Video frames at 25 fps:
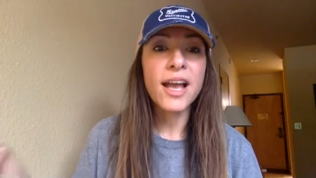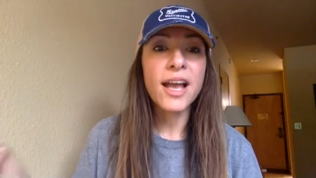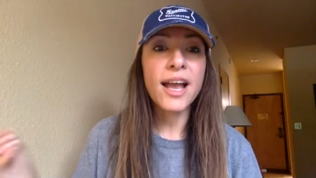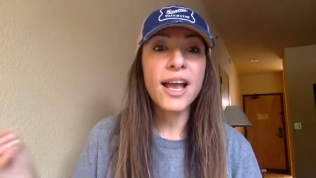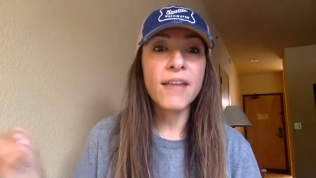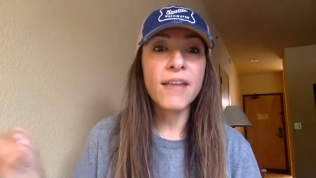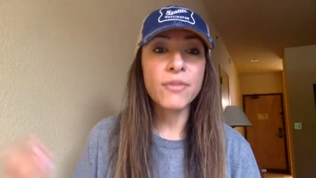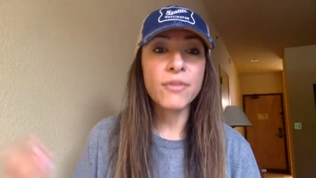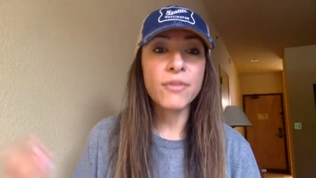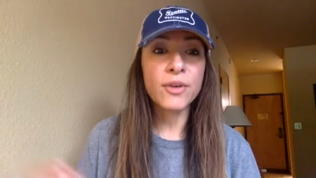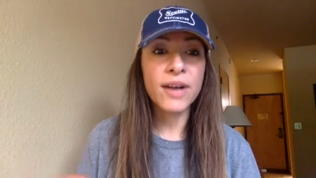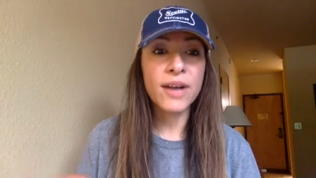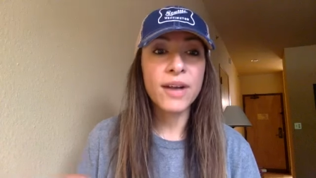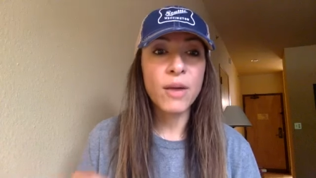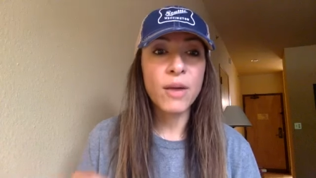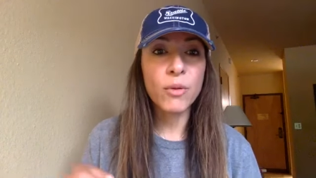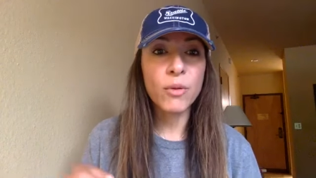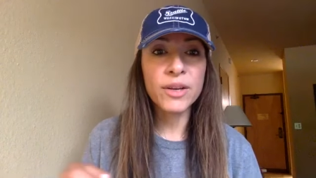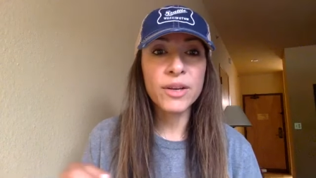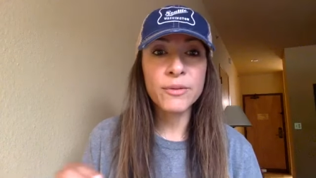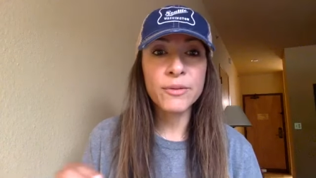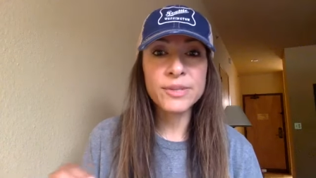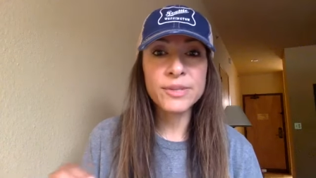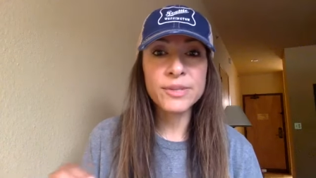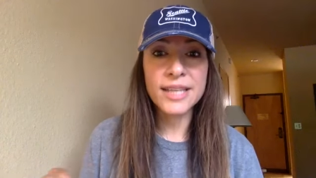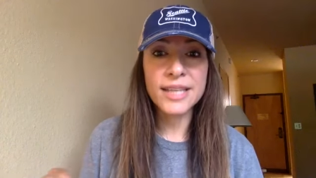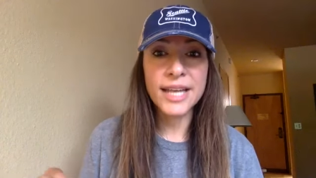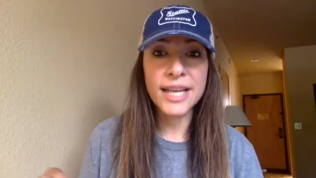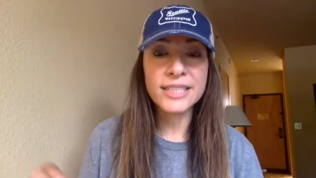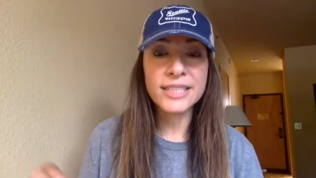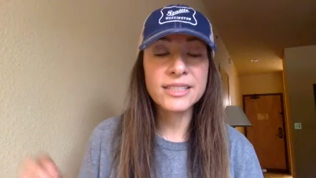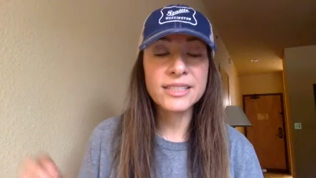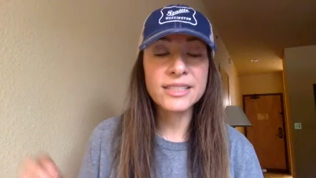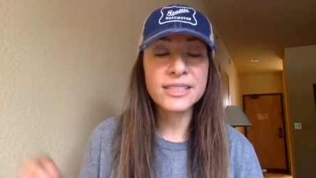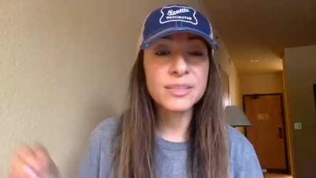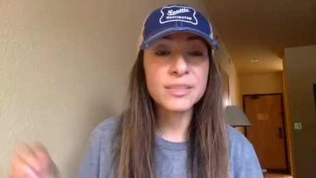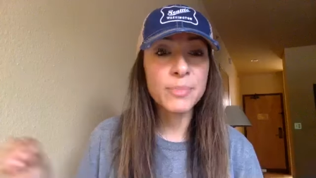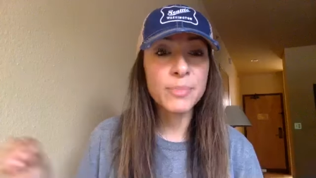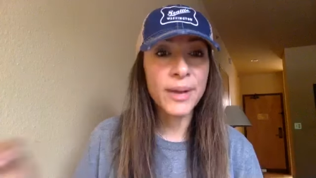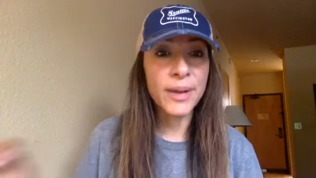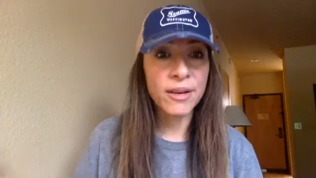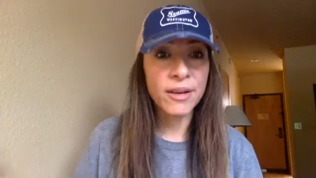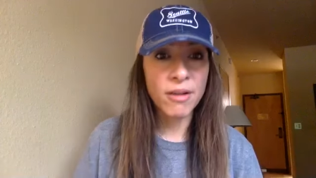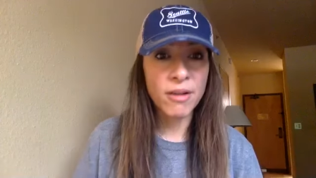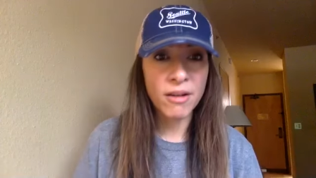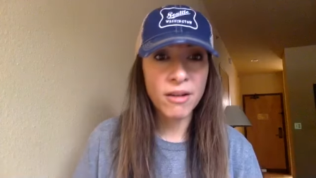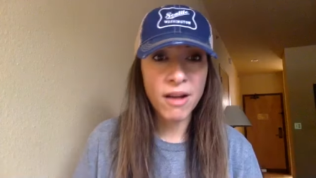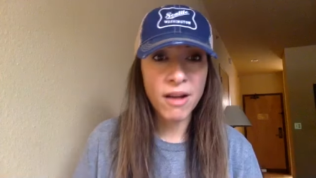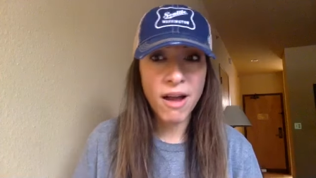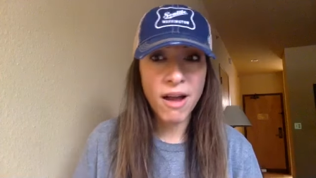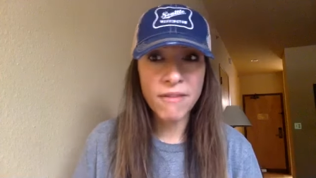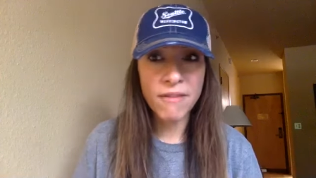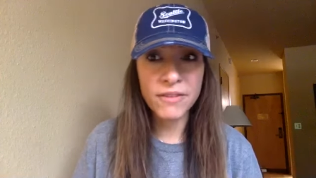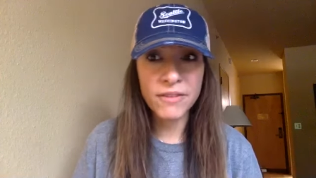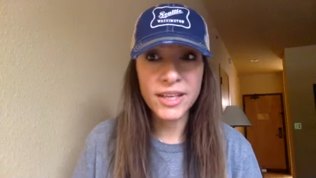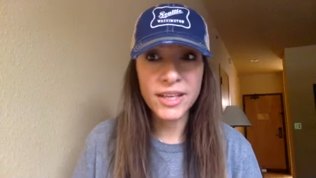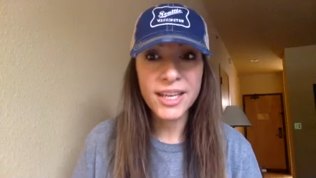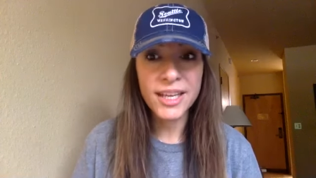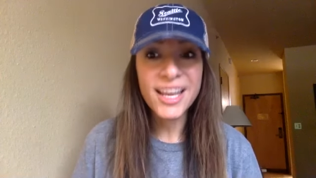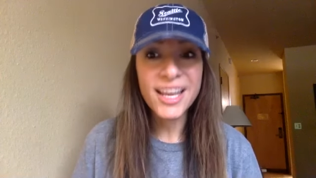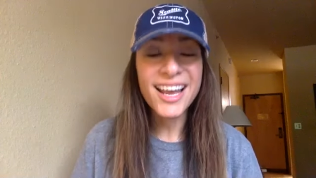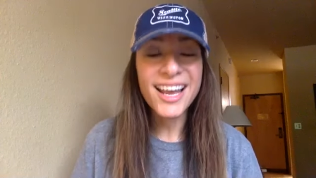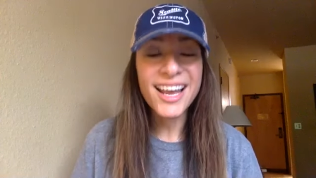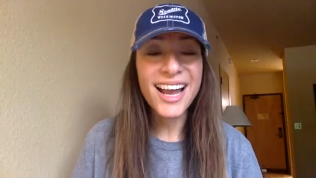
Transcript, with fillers: i forgot what it was like to depend on coffee